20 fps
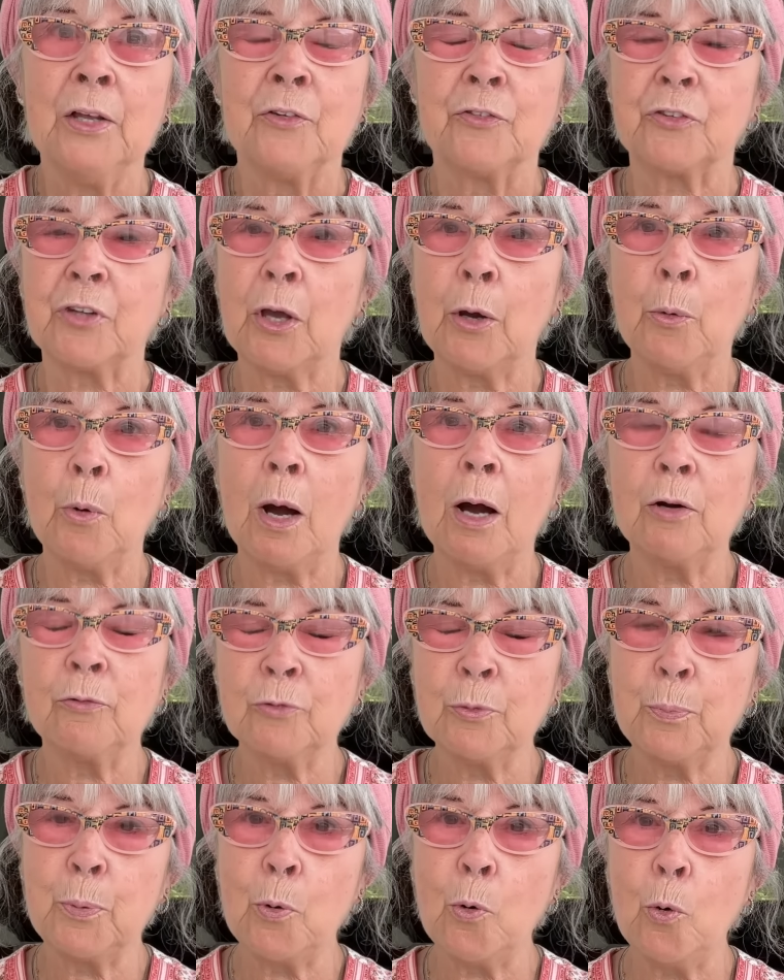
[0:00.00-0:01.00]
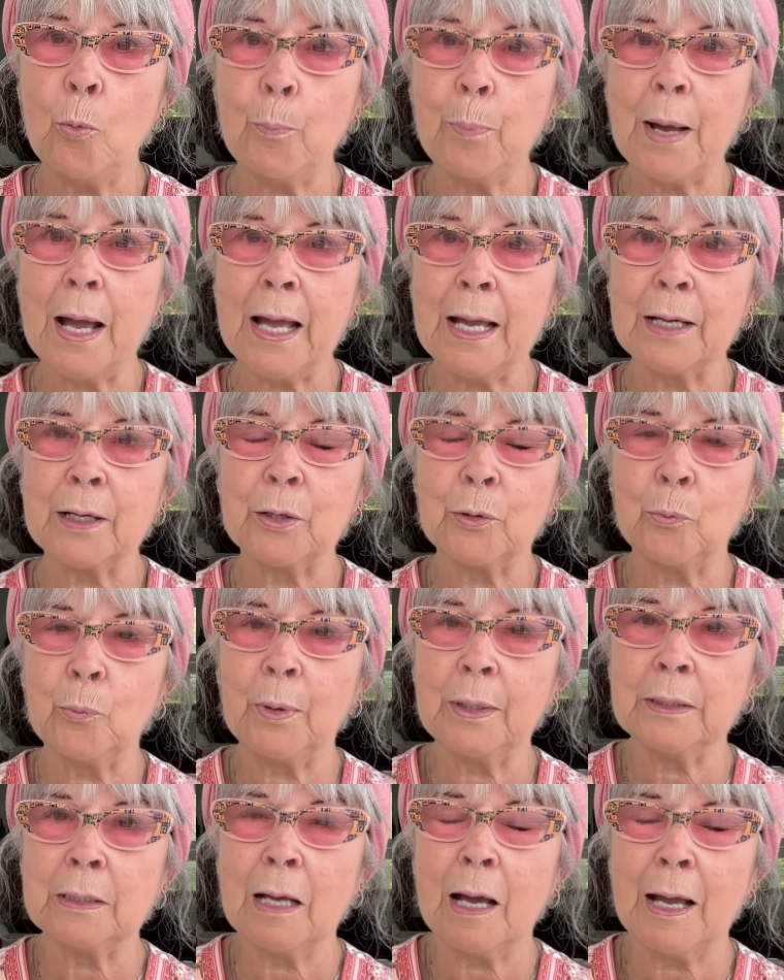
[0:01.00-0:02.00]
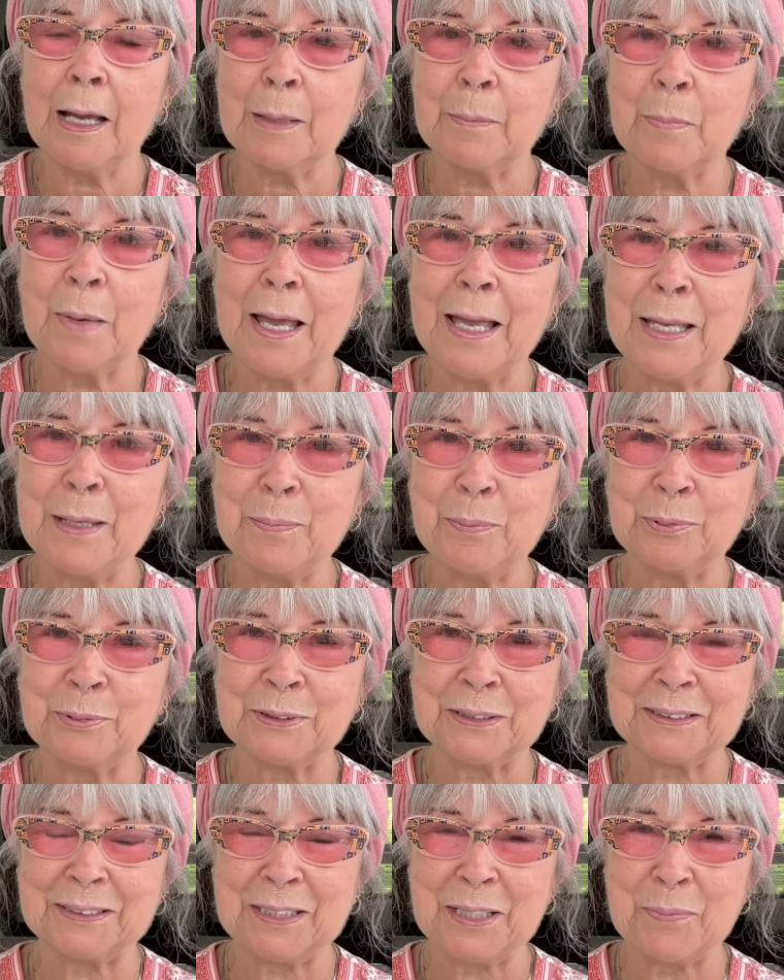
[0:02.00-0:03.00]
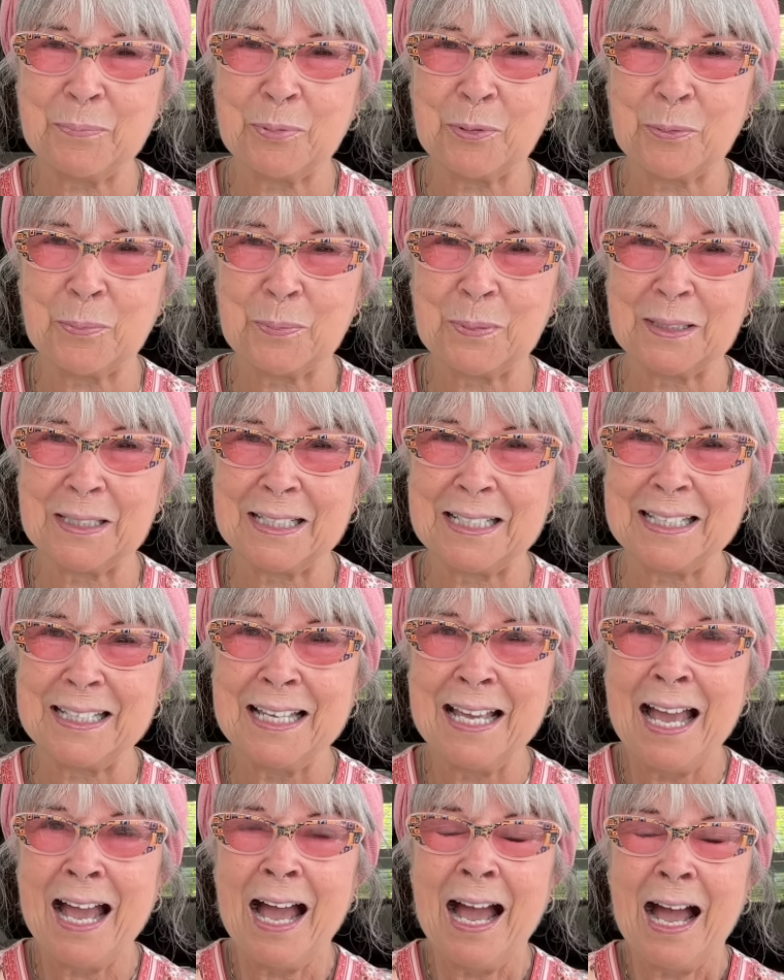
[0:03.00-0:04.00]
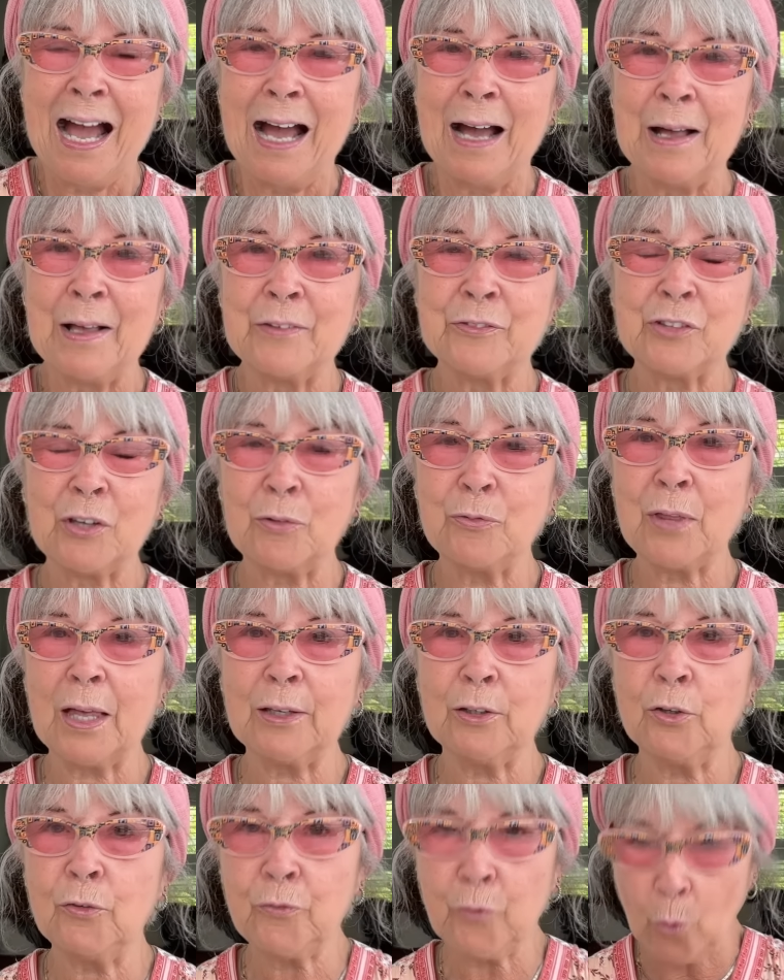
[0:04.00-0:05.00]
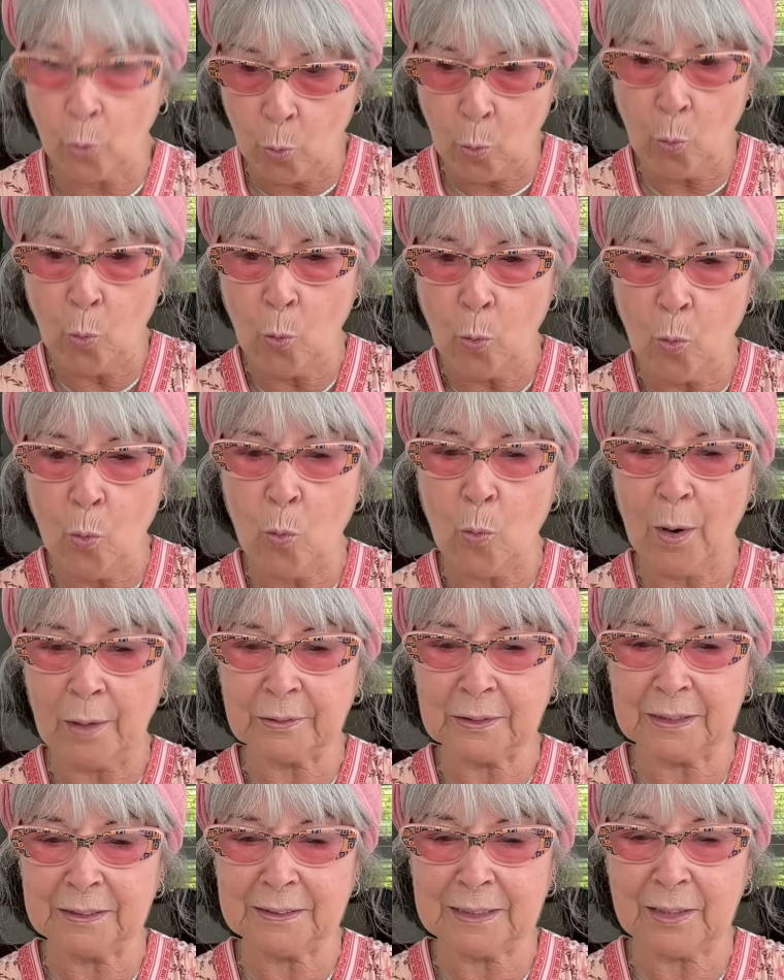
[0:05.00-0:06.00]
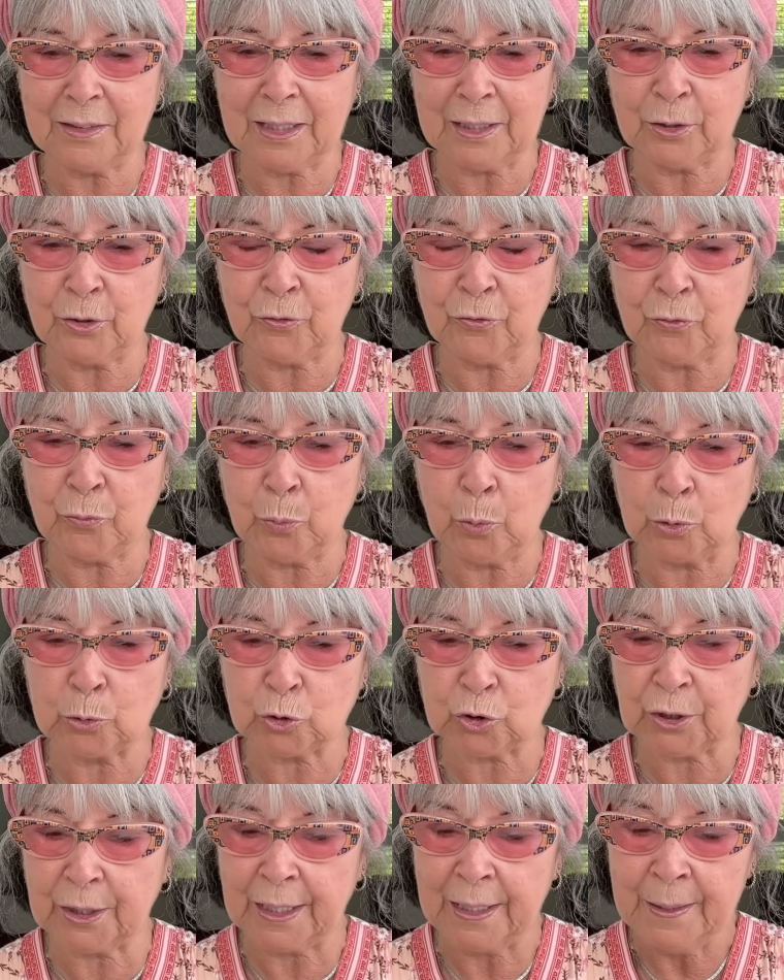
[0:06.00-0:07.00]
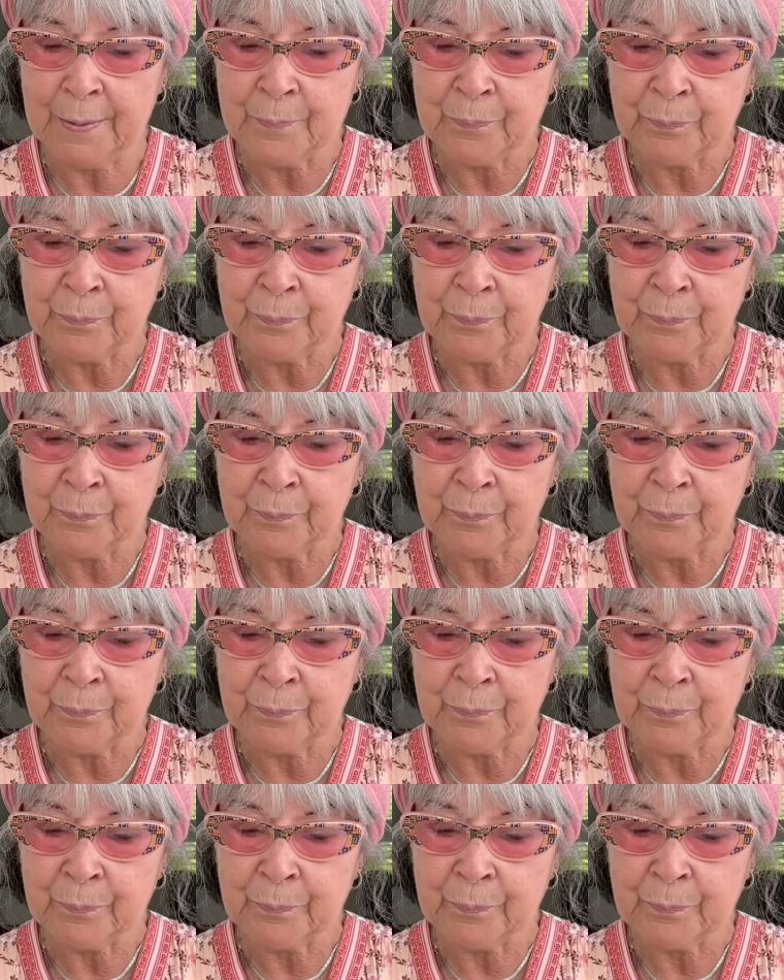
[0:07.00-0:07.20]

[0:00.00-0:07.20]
So I'll report back when I'm able to see properly. Uh, so thank you for, oh, oh, I was going to say thank you for watching.